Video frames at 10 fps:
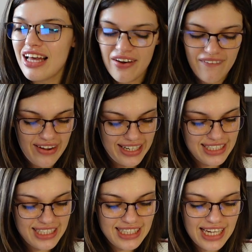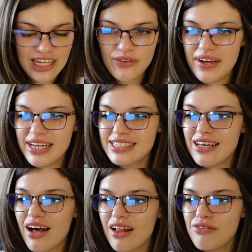alright, the second one is
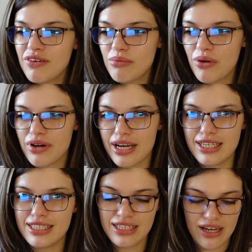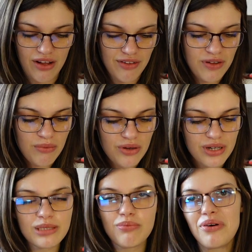the alpha blockers. Now, alpha
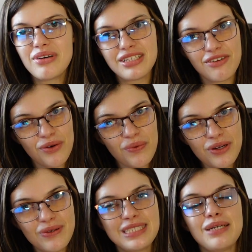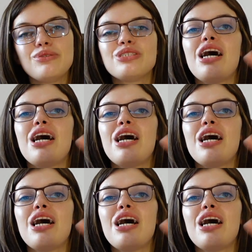blockers blocks alpha-1 receptors.